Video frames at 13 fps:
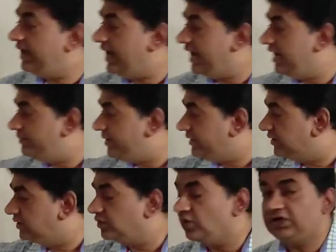end may
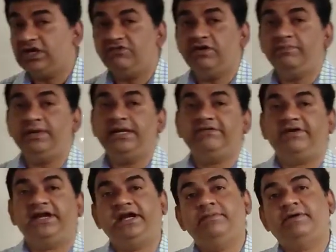the total will be
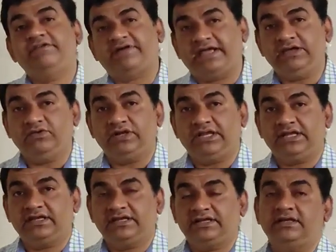divided by 5 only.
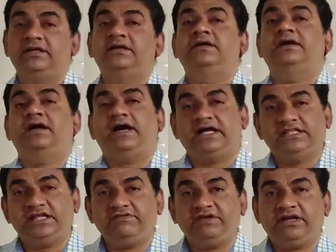
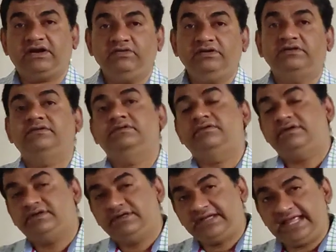Other way around,
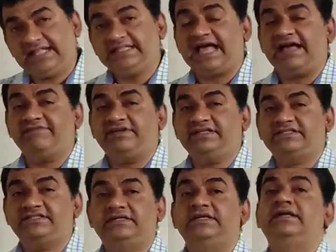take the average
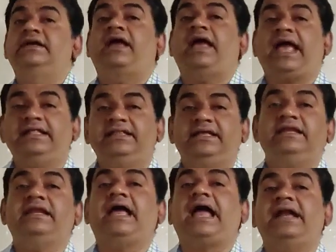and
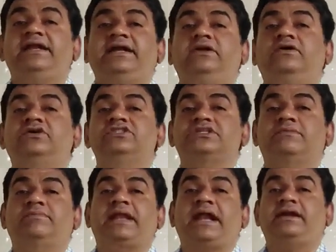then add it or
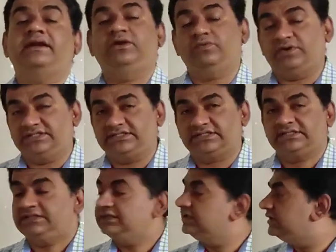subtract it once.
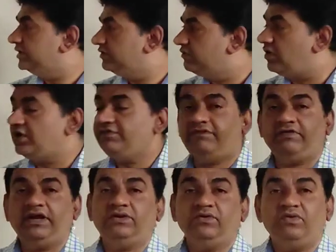What we
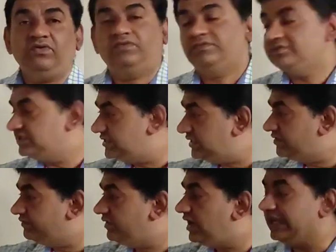will do,
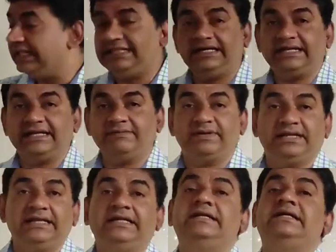since we are in the
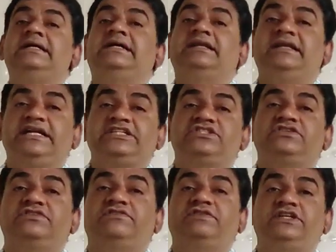table, let's
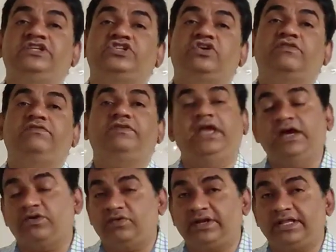finish off
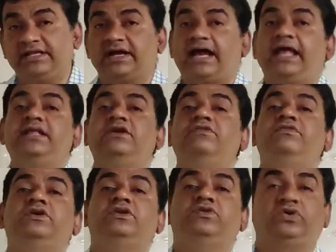here only. I'll give
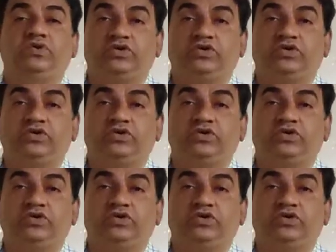you a note